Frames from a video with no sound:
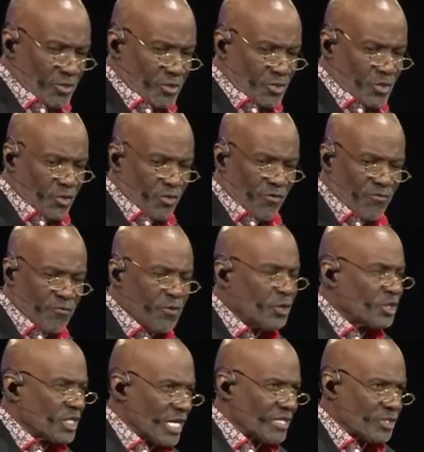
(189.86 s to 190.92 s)
to the
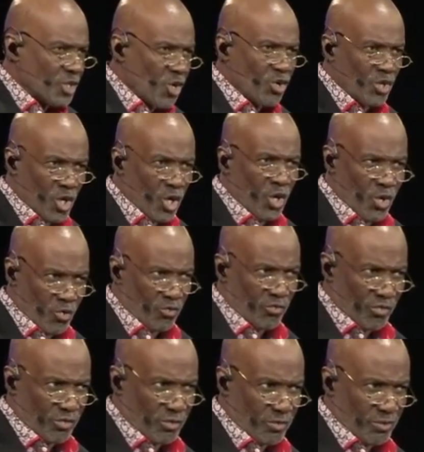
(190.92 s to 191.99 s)
foot that's on the
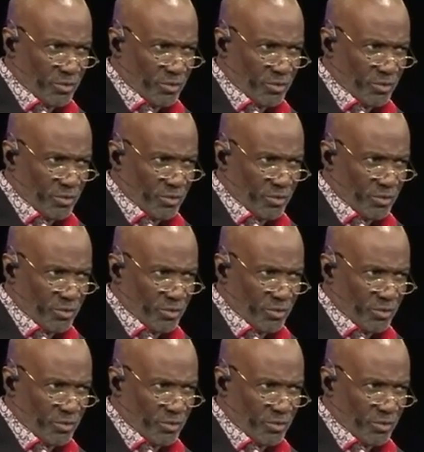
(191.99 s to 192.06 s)
earth.